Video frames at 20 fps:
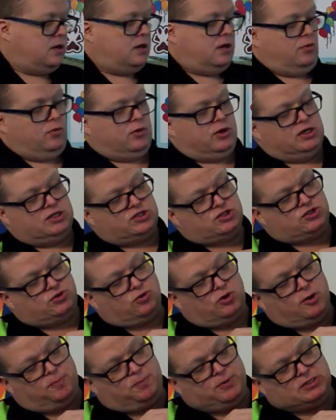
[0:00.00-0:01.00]
And we're going to
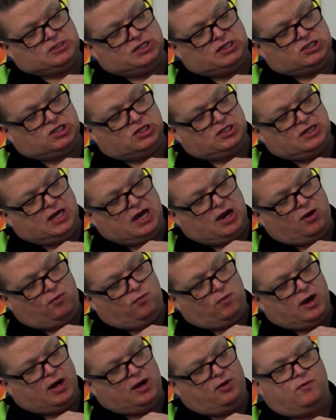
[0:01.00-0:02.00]
sort of position that
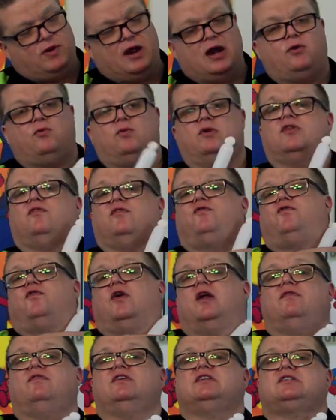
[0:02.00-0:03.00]
right around where the
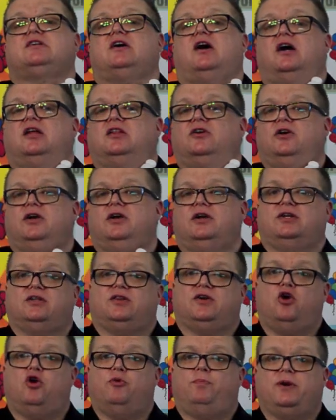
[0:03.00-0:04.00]
front of his collar into
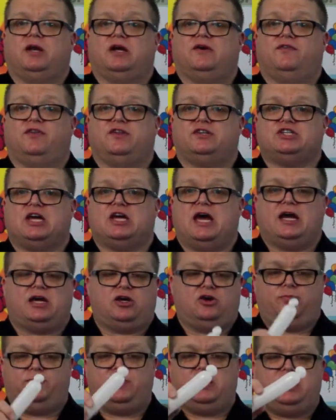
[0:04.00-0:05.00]
the opening of the jacket
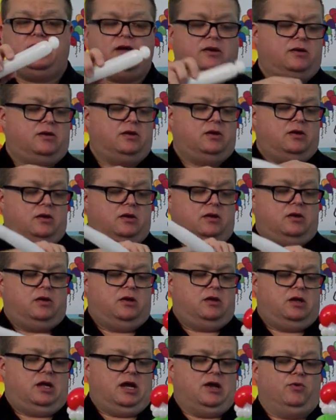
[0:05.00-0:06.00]
will be
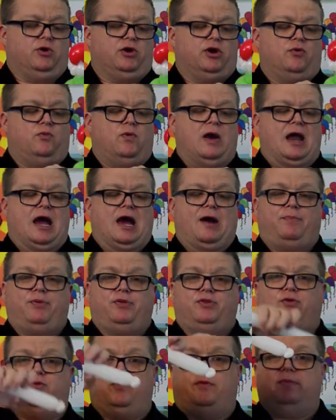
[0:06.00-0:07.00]
and we're going to wrap
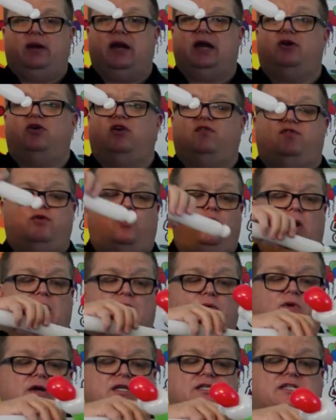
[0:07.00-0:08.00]
the remainder of the white
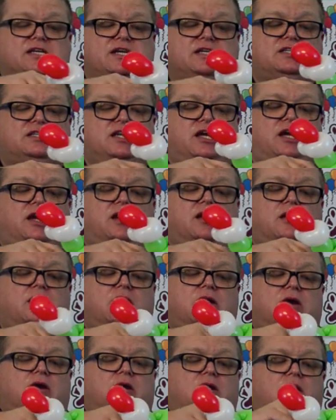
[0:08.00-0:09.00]
160
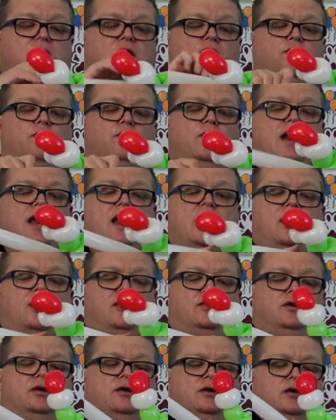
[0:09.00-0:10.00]

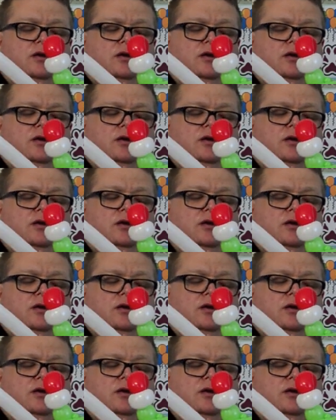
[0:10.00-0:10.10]
around